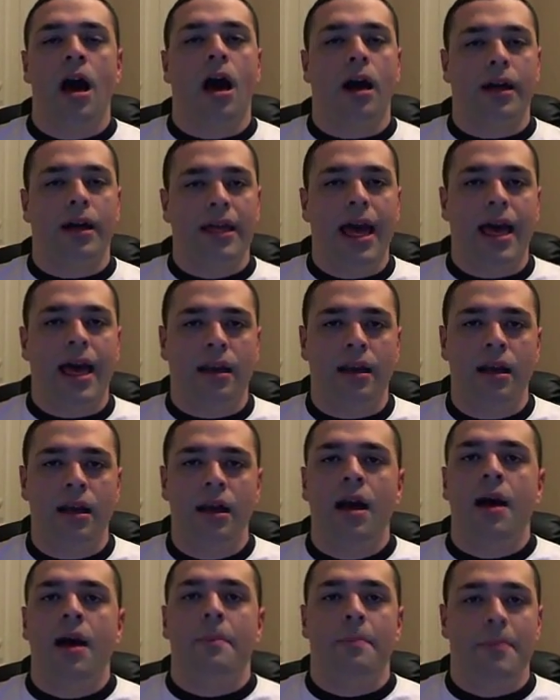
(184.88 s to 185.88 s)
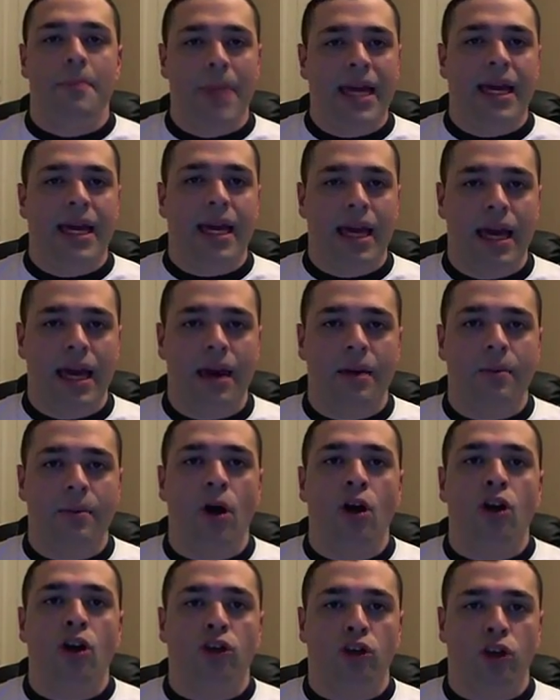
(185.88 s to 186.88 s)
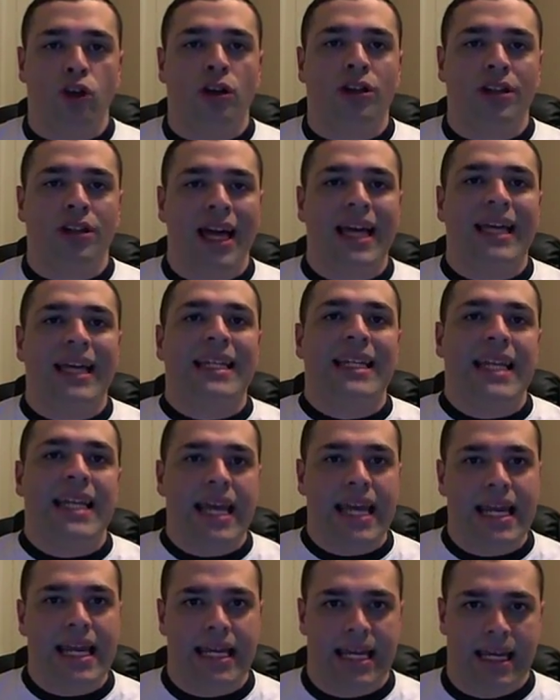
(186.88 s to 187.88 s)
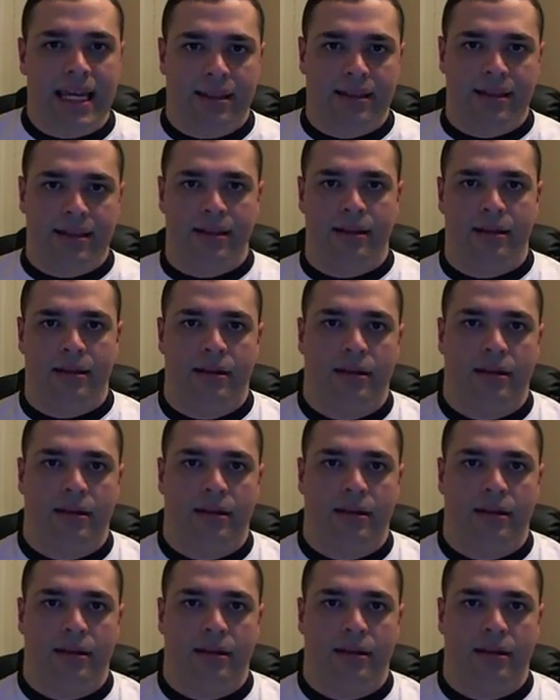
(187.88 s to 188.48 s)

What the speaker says: again, making him look like an idiot.